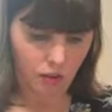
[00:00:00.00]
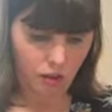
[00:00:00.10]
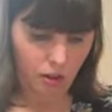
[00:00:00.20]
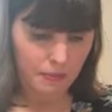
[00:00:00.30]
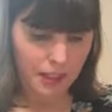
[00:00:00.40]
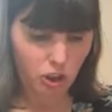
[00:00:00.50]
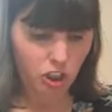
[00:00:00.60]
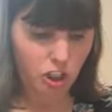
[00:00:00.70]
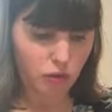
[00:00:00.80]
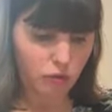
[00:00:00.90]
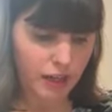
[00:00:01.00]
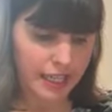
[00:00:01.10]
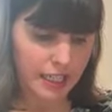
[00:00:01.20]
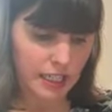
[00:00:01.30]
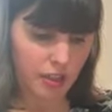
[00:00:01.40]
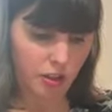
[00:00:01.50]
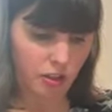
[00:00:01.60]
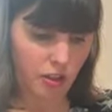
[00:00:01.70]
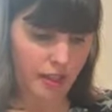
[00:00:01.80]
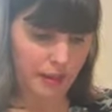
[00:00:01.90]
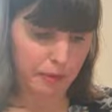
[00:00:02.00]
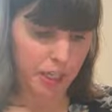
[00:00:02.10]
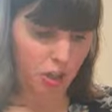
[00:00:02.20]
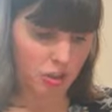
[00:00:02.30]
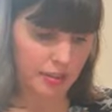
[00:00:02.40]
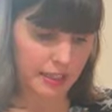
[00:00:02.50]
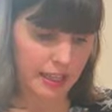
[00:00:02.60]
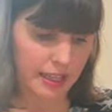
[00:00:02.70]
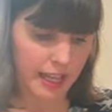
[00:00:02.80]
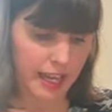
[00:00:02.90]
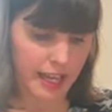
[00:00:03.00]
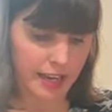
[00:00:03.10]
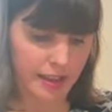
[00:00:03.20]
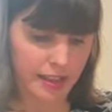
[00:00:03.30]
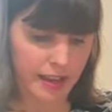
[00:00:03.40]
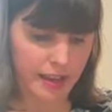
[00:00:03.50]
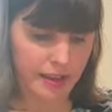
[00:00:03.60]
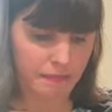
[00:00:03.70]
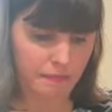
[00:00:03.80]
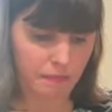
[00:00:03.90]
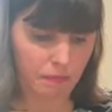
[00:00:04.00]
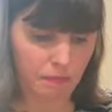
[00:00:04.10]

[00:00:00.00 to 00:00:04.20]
Oh my gosh, right. So that one goes in the end there.